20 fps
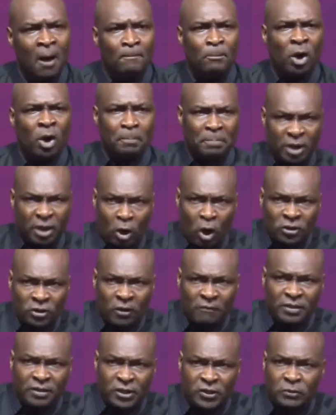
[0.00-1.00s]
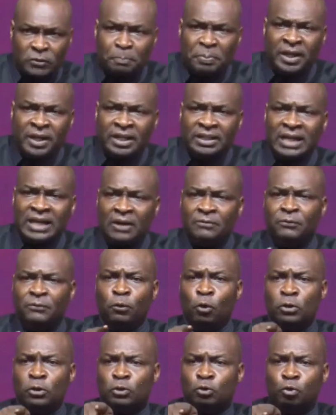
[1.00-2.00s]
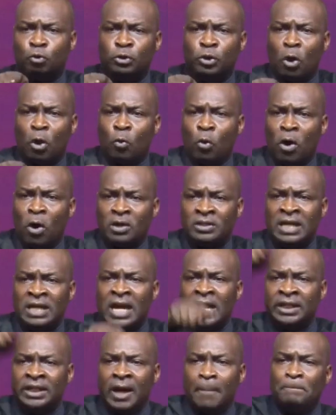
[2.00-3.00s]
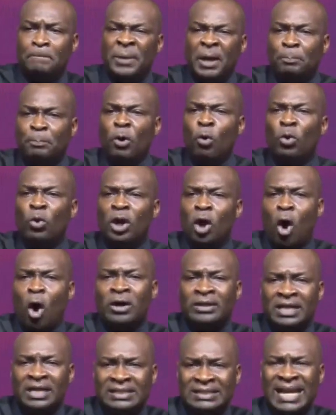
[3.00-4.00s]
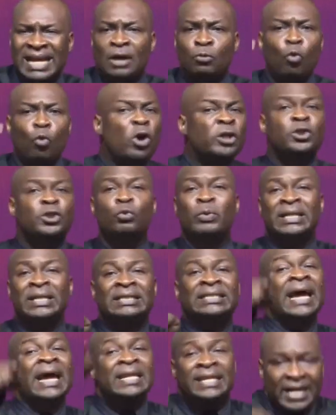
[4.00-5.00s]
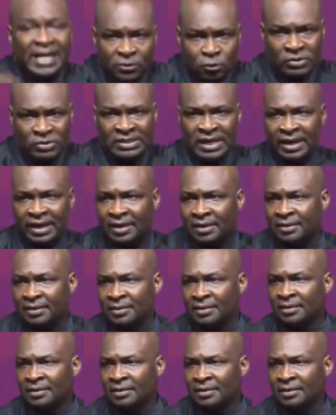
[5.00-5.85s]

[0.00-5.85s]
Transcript: but because of the spirit that flows through your words, the people will understand what you intended to say